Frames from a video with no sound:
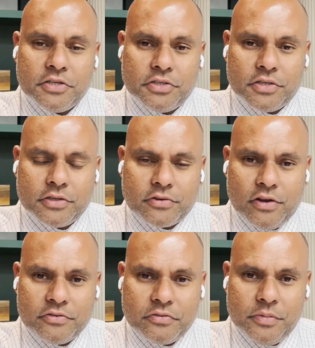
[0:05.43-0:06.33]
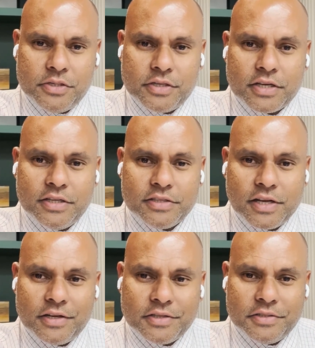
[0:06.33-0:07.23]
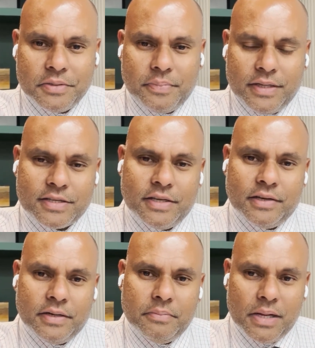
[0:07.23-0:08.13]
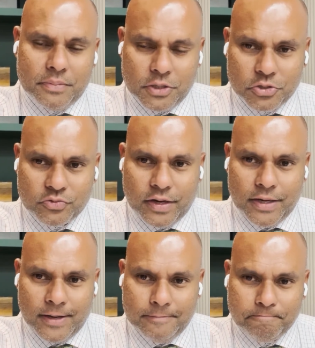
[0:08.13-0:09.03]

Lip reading: digital transformation consultancy based here in Melbourne, Australia.